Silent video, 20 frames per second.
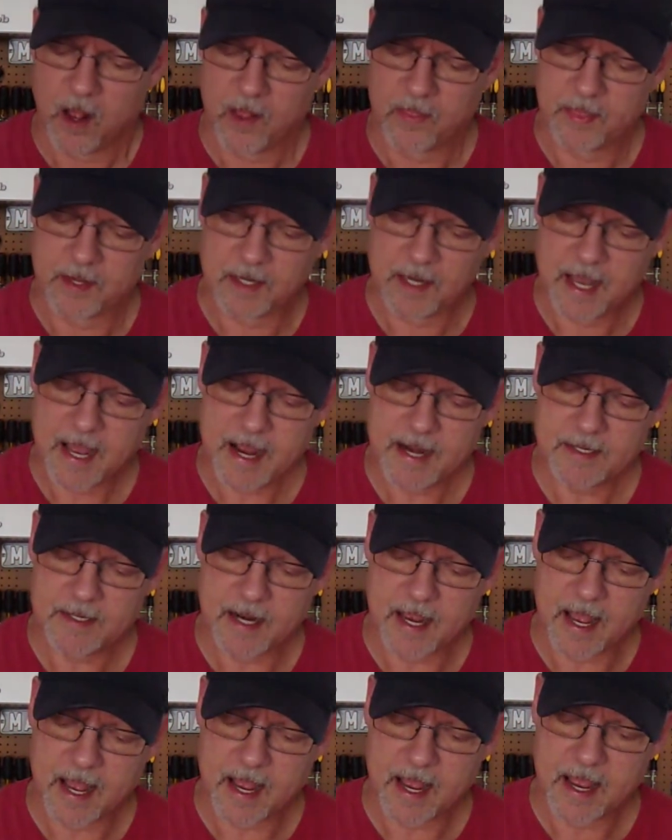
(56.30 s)
On the
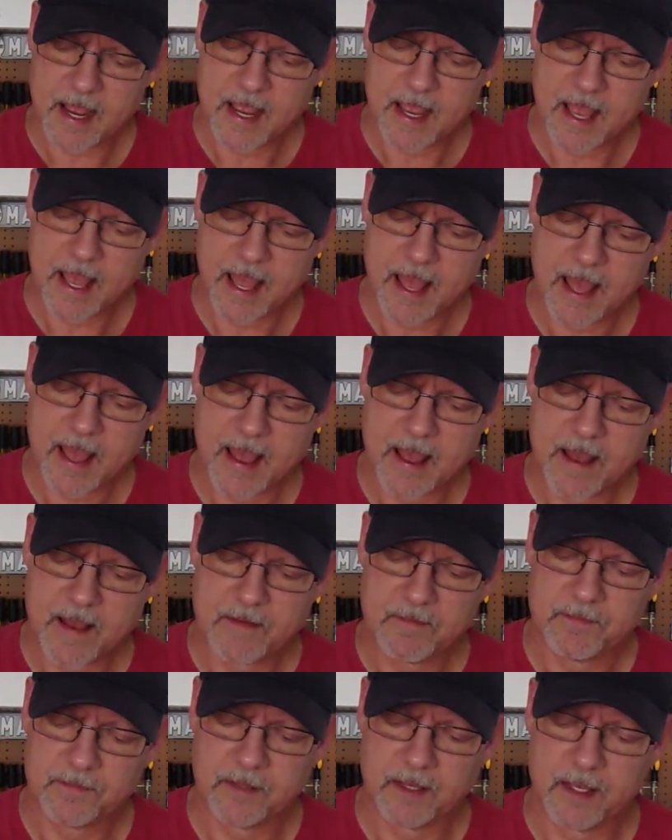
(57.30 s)
light, I
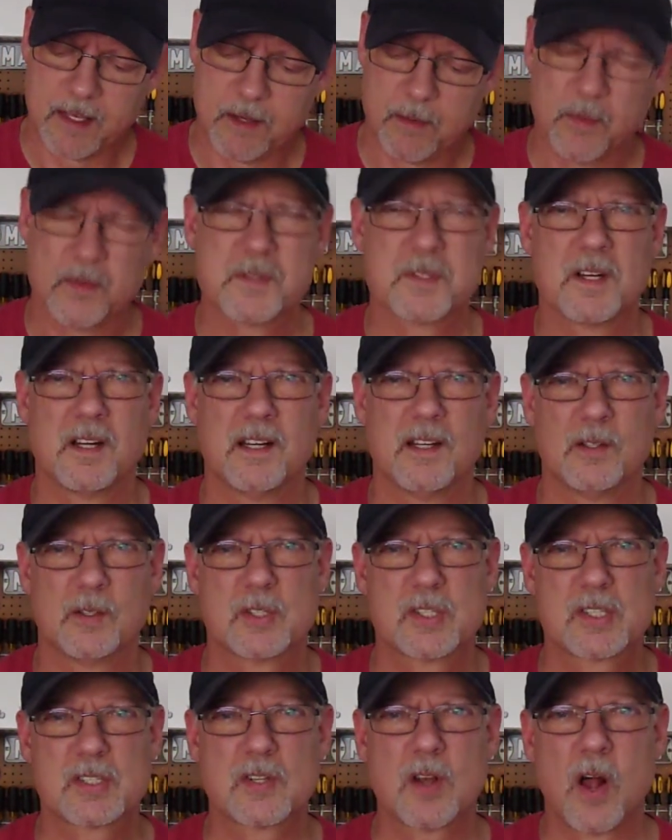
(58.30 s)
have, it was a
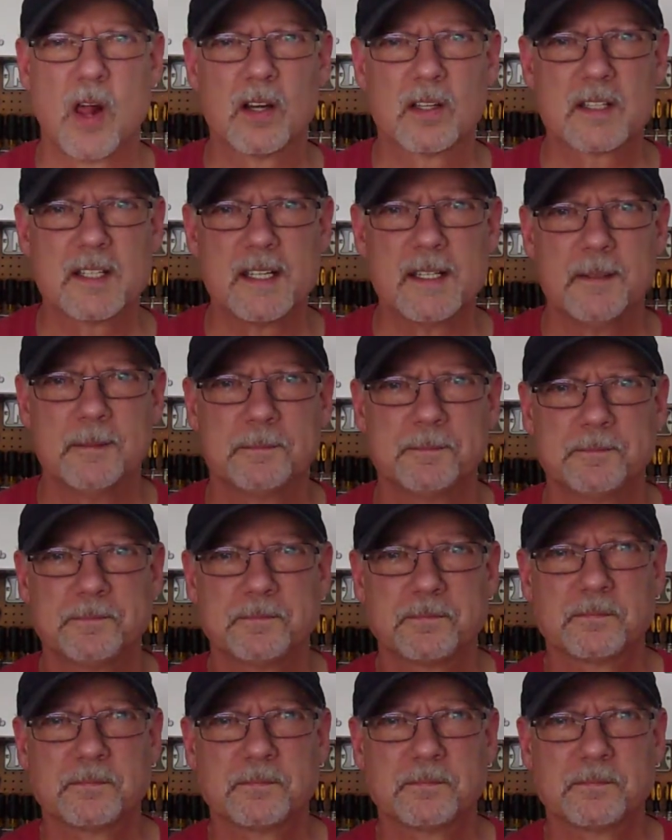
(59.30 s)
little salty,